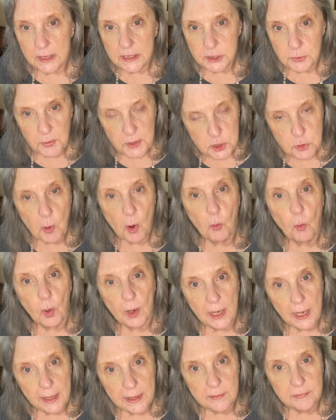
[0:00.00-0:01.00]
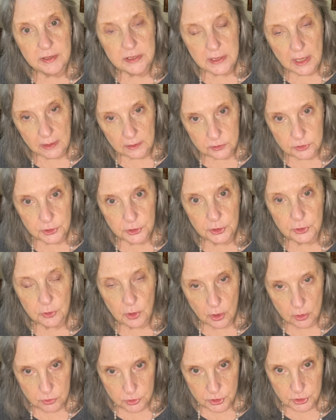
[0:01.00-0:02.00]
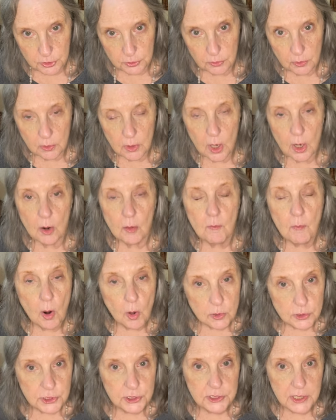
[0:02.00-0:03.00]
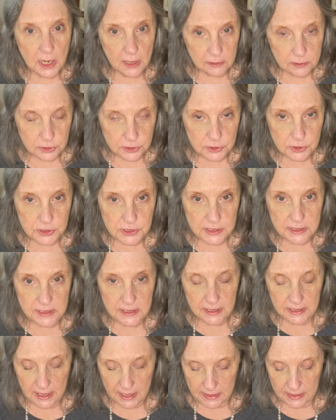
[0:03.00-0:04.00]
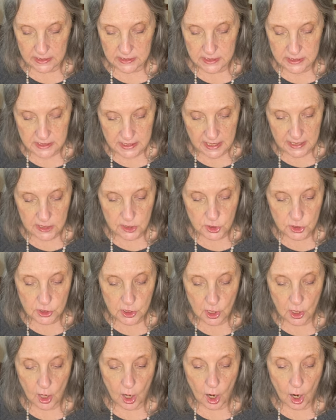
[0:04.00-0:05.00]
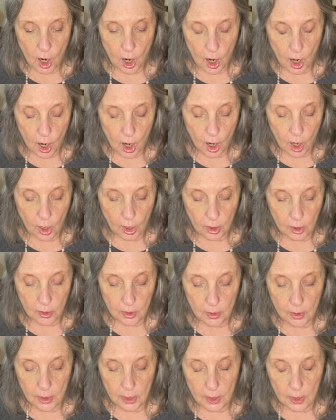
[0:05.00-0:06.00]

Depends upon what kind of a doctor you go to. Most doctors in the United States are